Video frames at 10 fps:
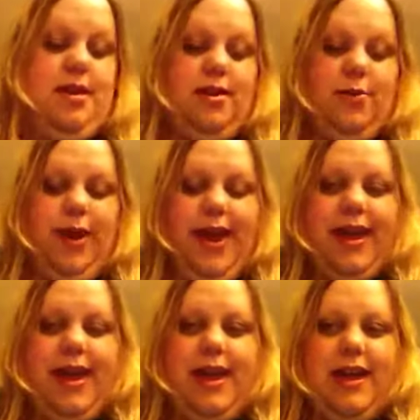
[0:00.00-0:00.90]
Okay,
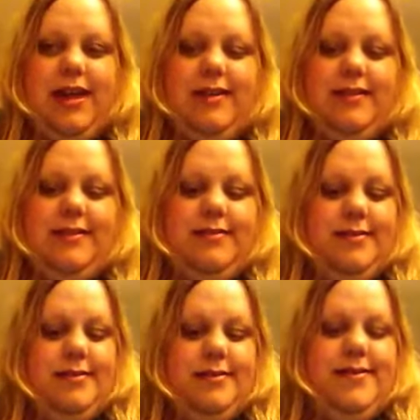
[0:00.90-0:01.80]
guys.
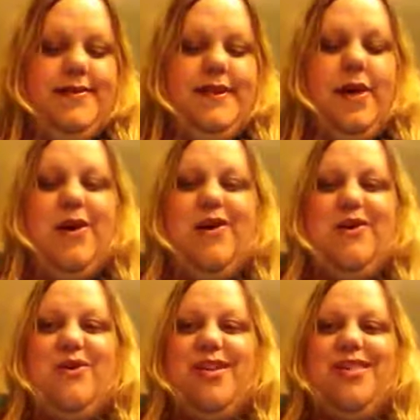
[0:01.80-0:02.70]

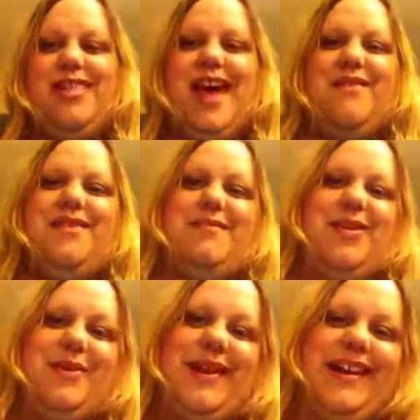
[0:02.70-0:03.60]
So that was my
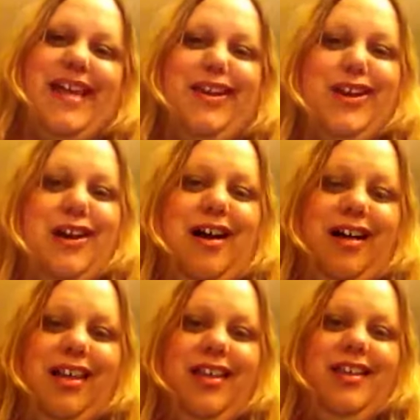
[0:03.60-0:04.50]
Laura Geller
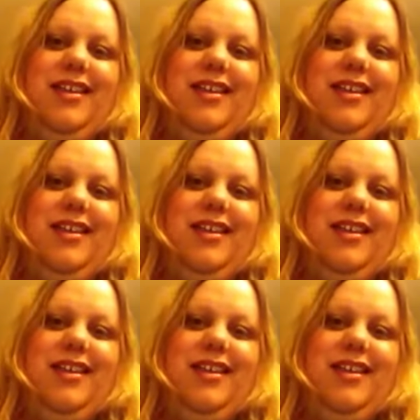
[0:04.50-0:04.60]
haul.